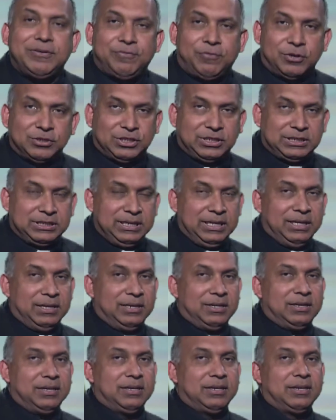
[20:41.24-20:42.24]
for sin
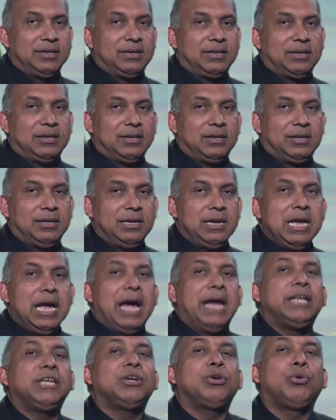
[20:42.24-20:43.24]

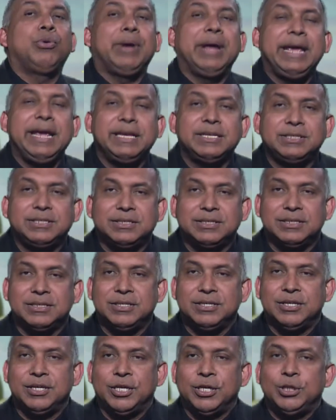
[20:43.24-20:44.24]
and grace
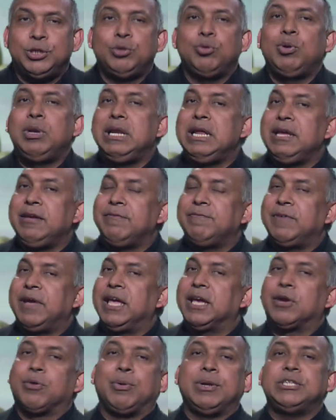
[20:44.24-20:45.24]
to live a
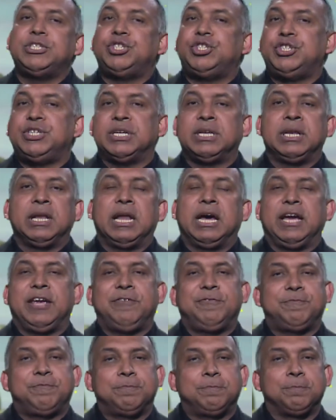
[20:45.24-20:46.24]
Christian life.